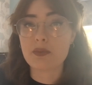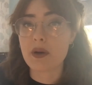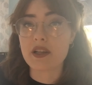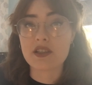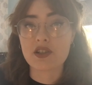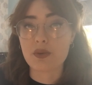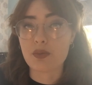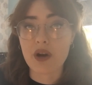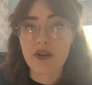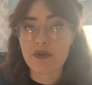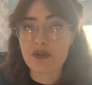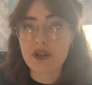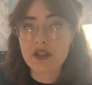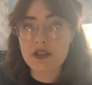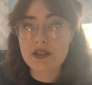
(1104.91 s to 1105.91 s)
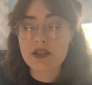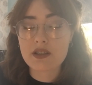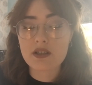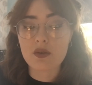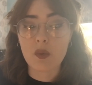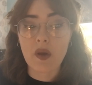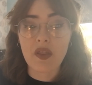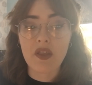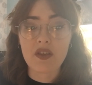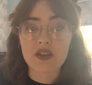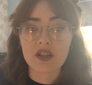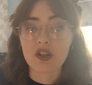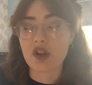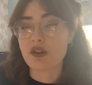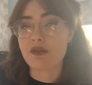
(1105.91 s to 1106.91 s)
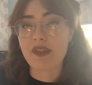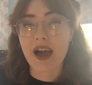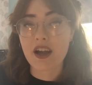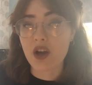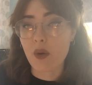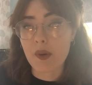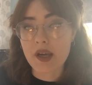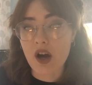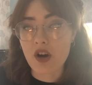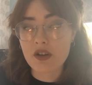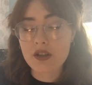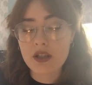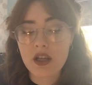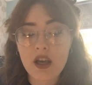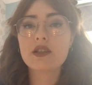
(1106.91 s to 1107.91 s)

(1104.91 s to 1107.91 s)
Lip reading: to personal preference whether there's a lot of that going on.